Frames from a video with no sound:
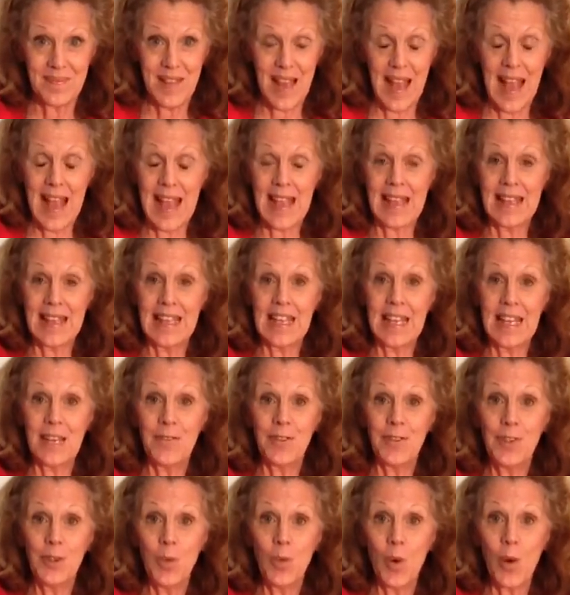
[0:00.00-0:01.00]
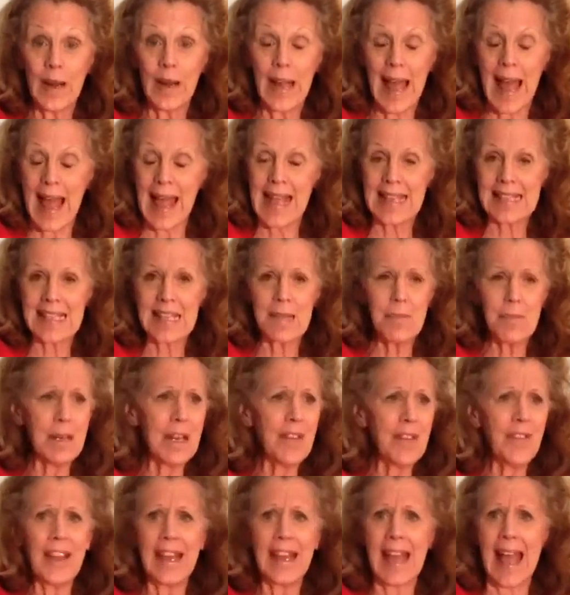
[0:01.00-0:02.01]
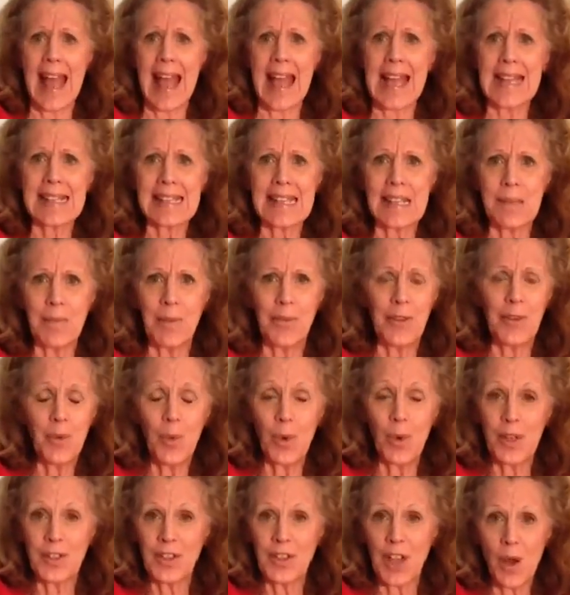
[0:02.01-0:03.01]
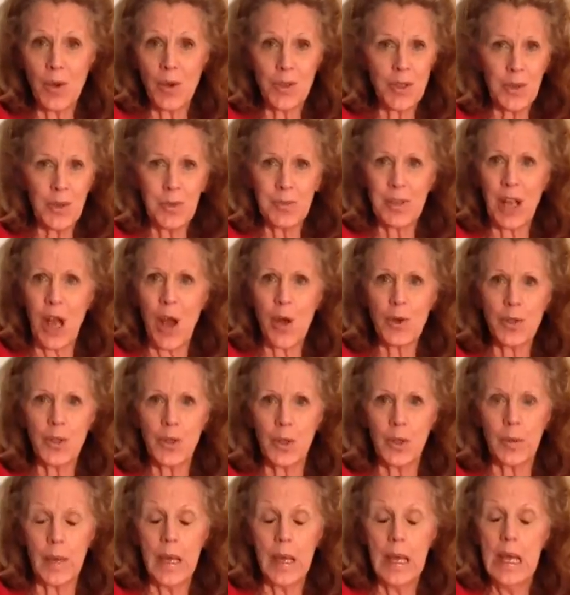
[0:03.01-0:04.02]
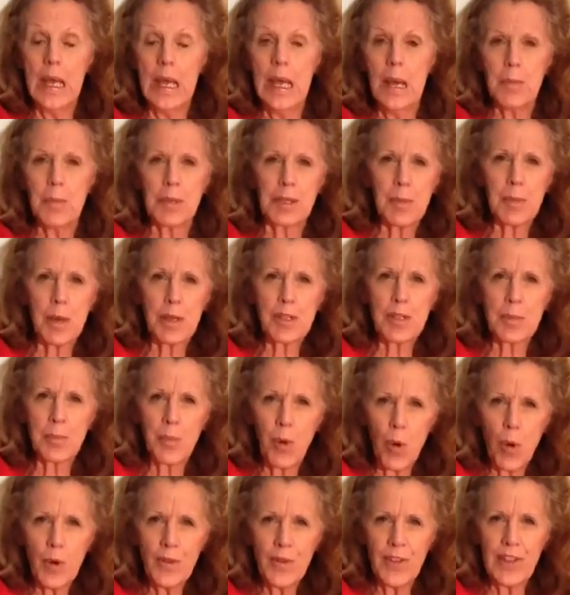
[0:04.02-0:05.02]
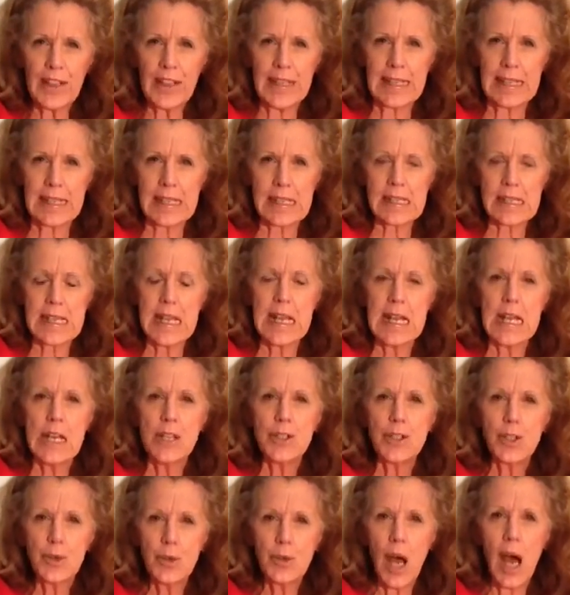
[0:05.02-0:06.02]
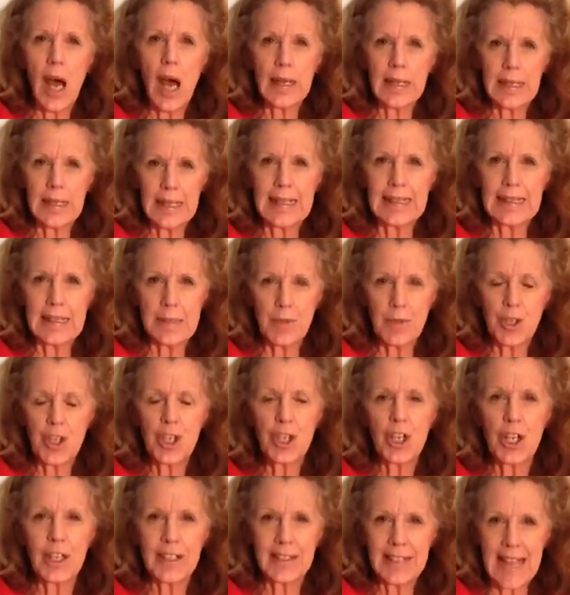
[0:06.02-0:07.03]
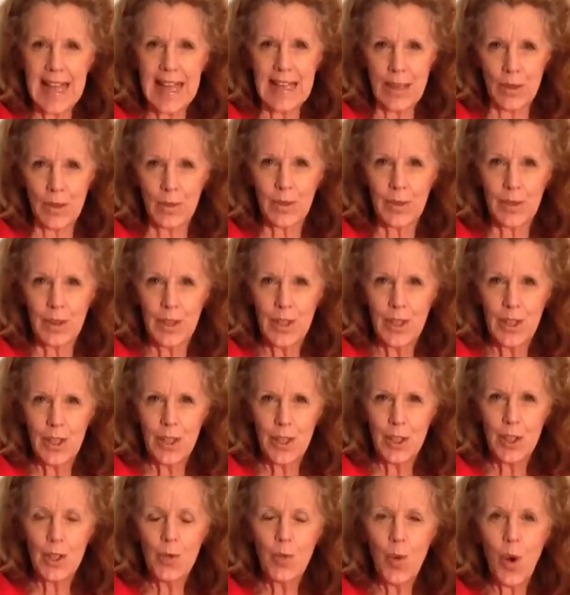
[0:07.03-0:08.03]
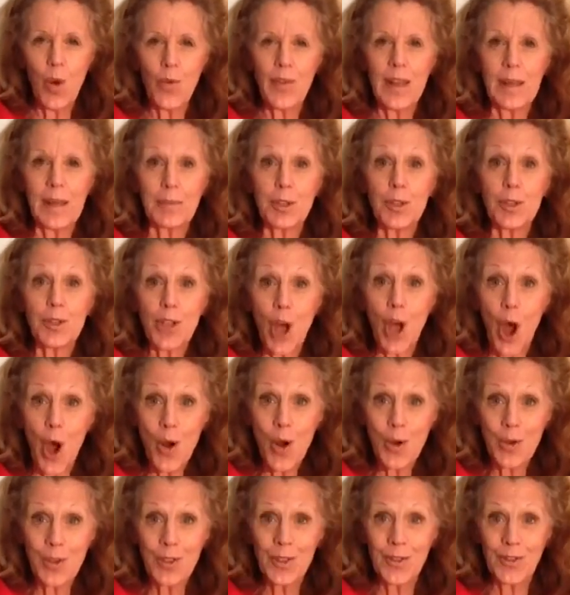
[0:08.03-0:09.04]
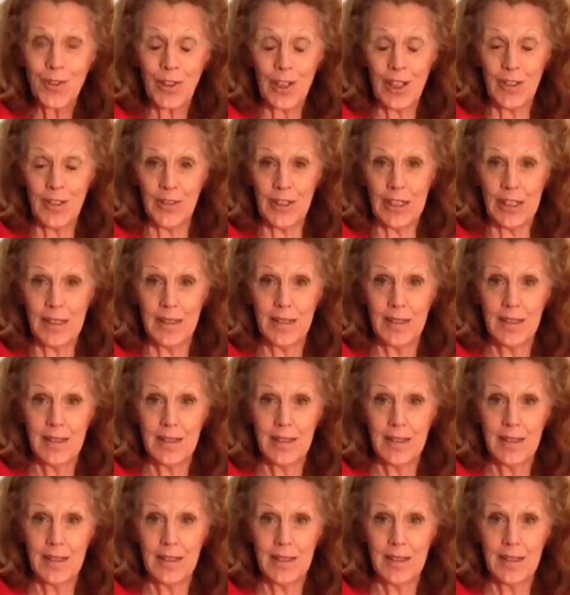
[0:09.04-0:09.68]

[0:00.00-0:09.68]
And if you want to ask him anything, ask him. If you want to talk to him, talk to him. But the most important thing is, do not let them shut down. You want them to talk to Fluffy.